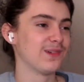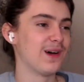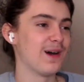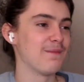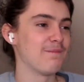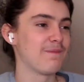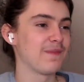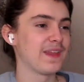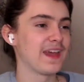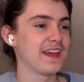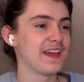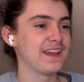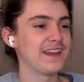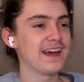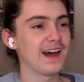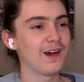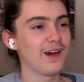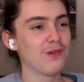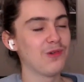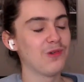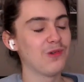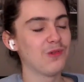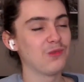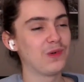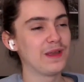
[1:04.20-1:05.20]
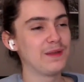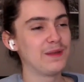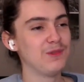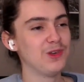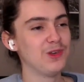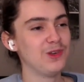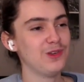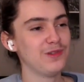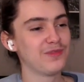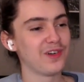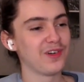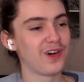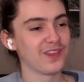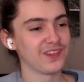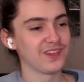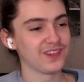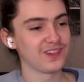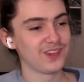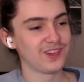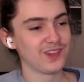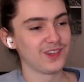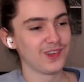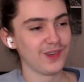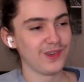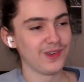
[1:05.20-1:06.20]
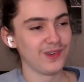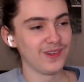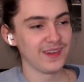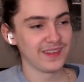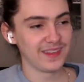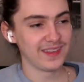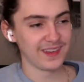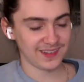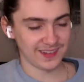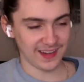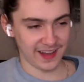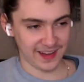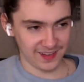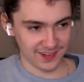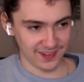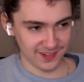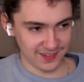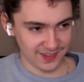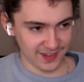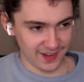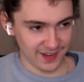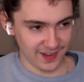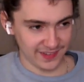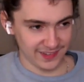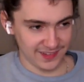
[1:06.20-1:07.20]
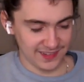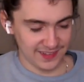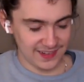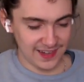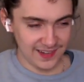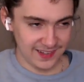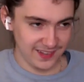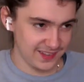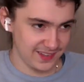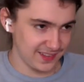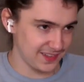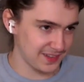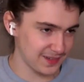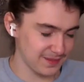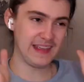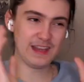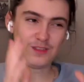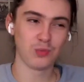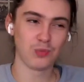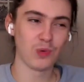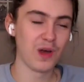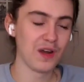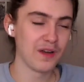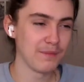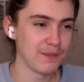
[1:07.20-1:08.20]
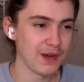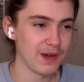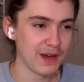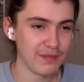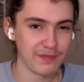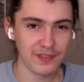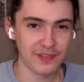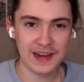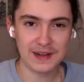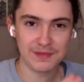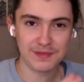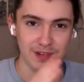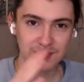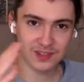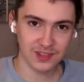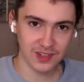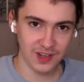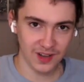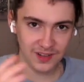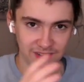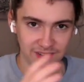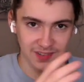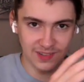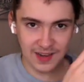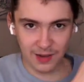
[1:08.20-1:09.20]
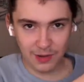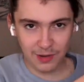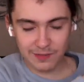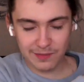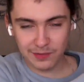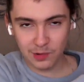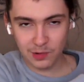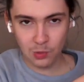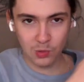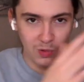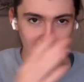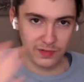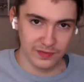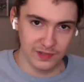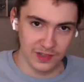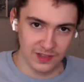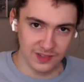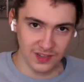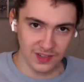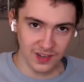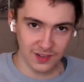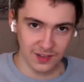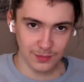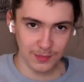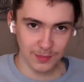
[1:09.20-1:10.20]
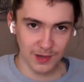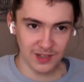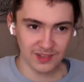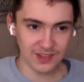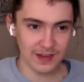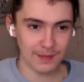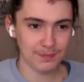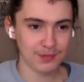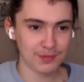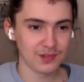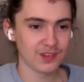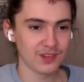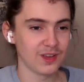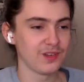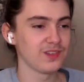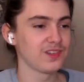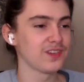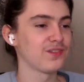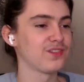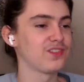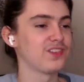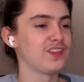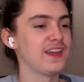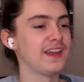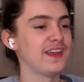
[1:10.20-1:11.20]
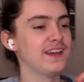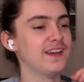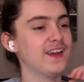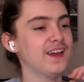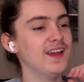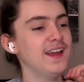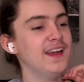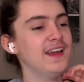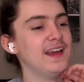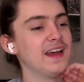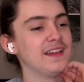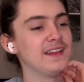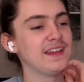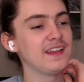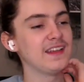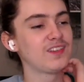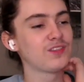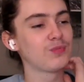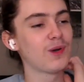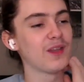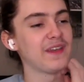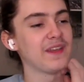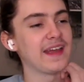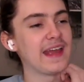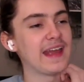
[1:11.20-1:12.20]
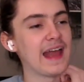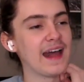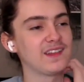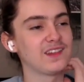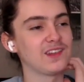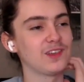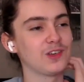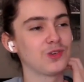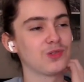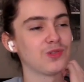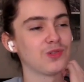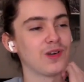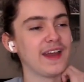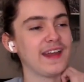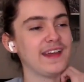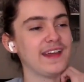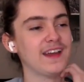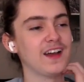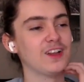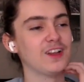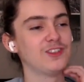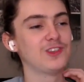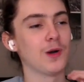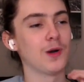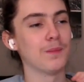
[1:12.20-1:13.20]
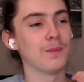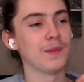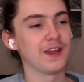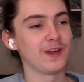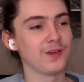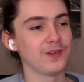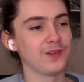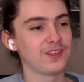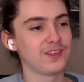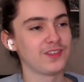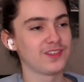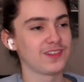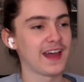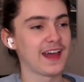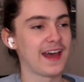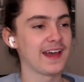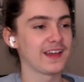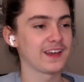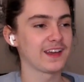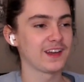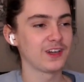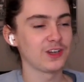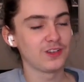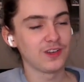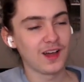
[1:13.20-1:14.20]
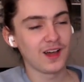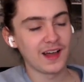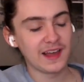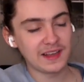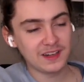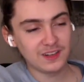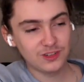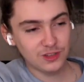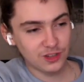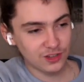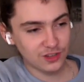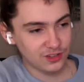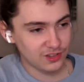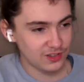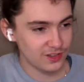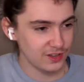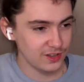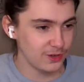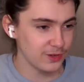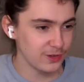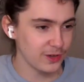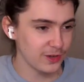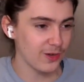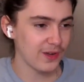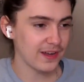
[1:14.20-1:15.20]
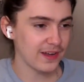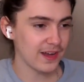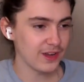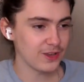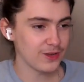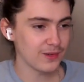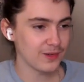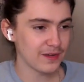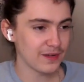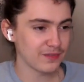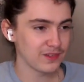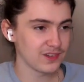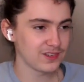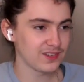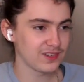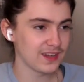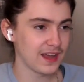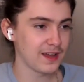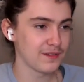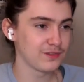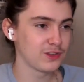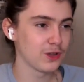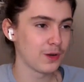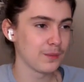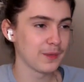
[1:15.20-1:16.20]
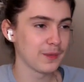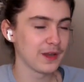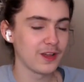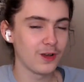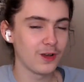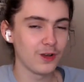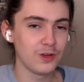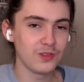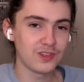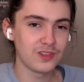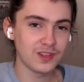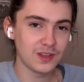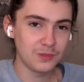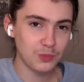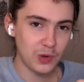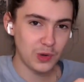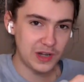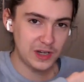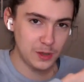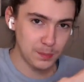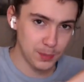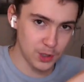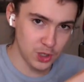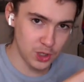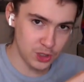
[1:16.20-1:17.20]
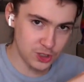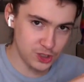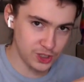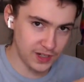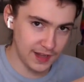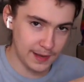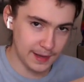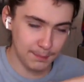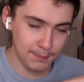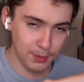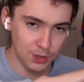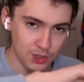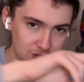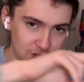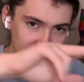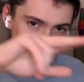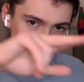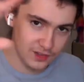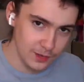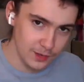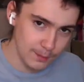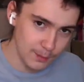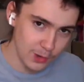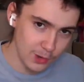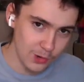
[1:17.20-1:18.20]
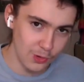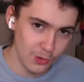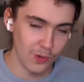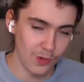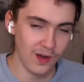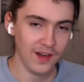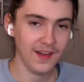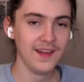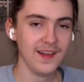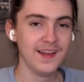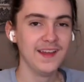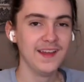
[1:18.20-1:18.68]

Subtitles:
one. And now we move on to the second task. This is one of my favourite tasks out of all of the Taskmaster episodes I've seen. This one, they had to create a domino stack. And like, just, you know how you have a set of dominoes and when you push it, it pushes them all.